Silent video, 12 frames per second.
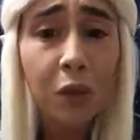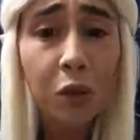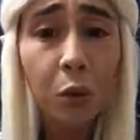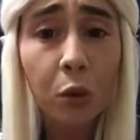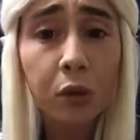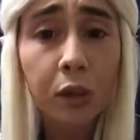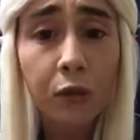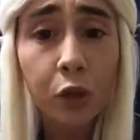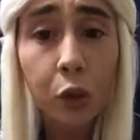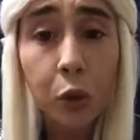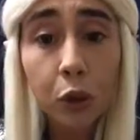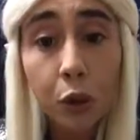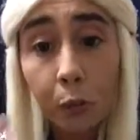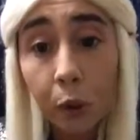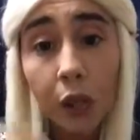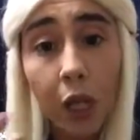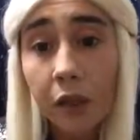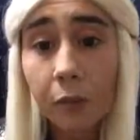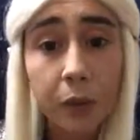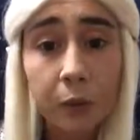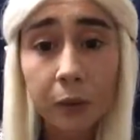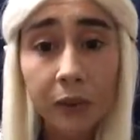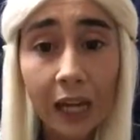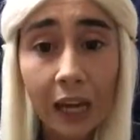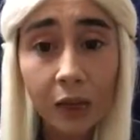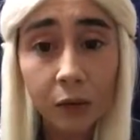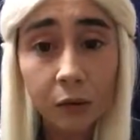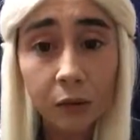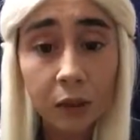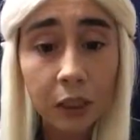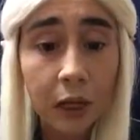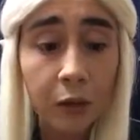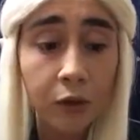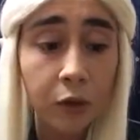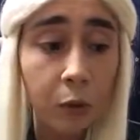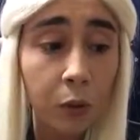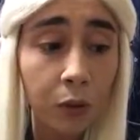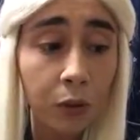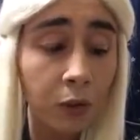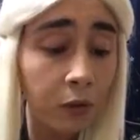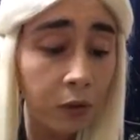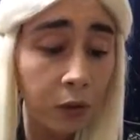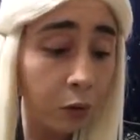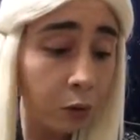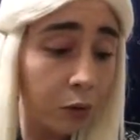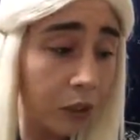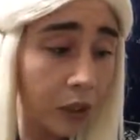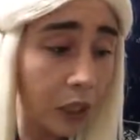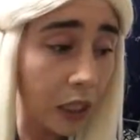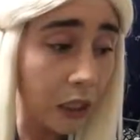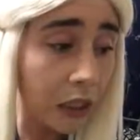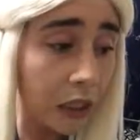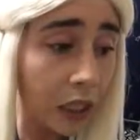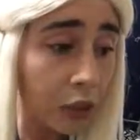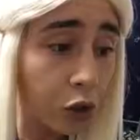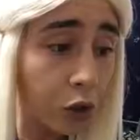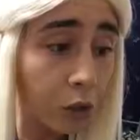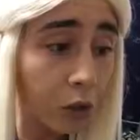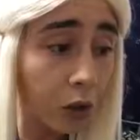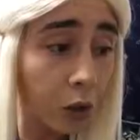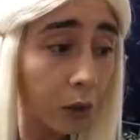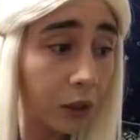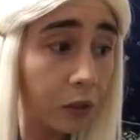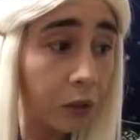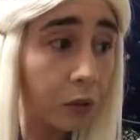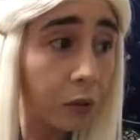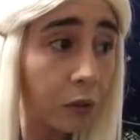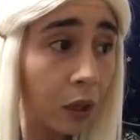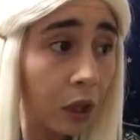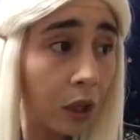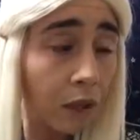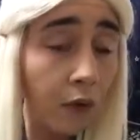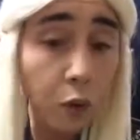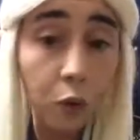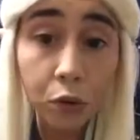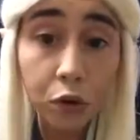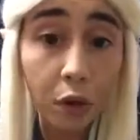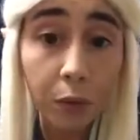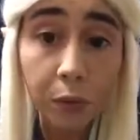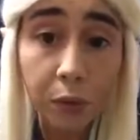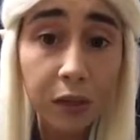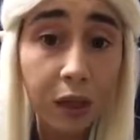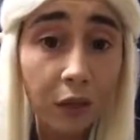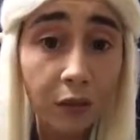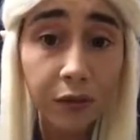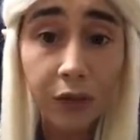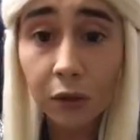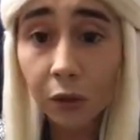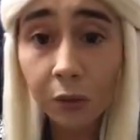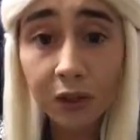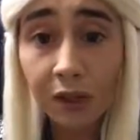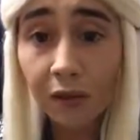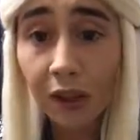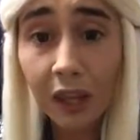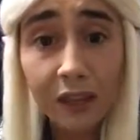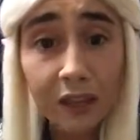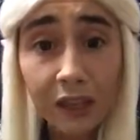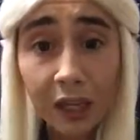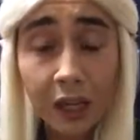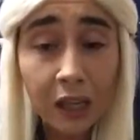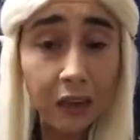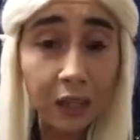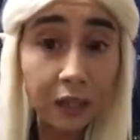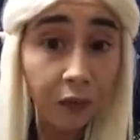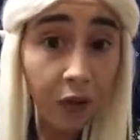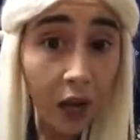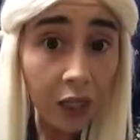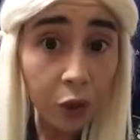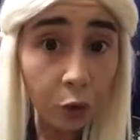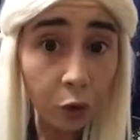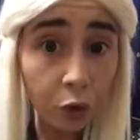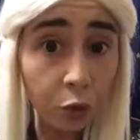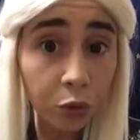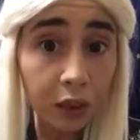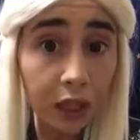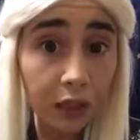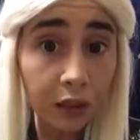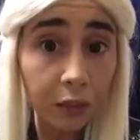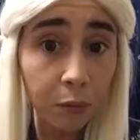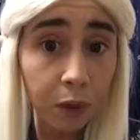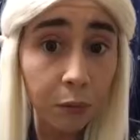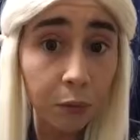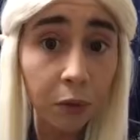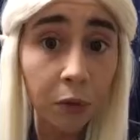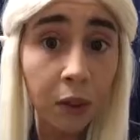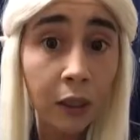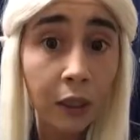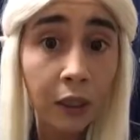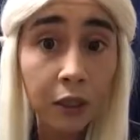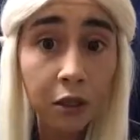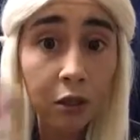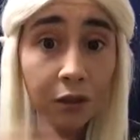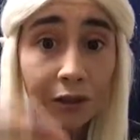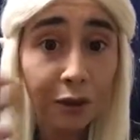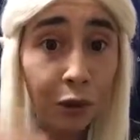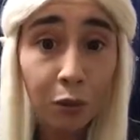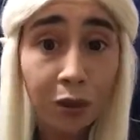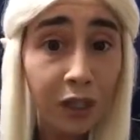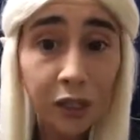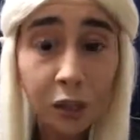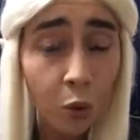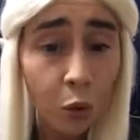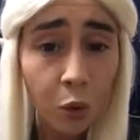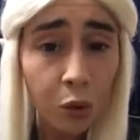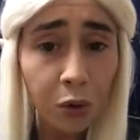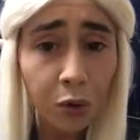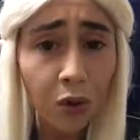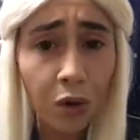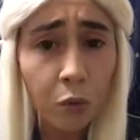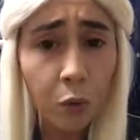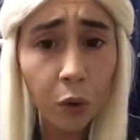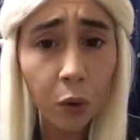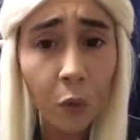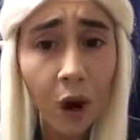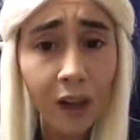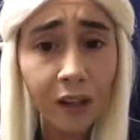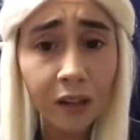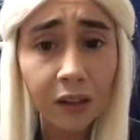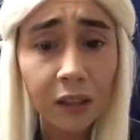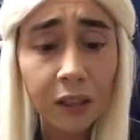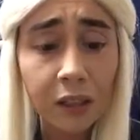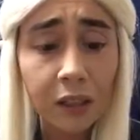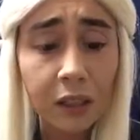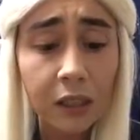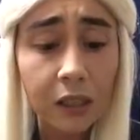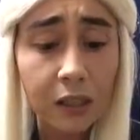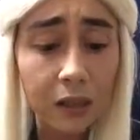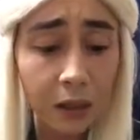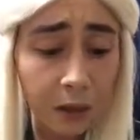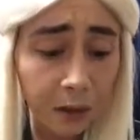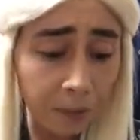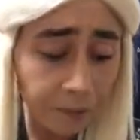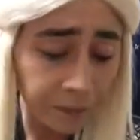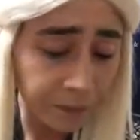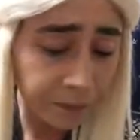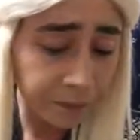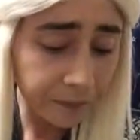sort of to put other people down. Now, if you decided that you were going to Photoshop yourself then or whatever, that's fine. You're not telling people do this or you're not worthwhile. I think sometimes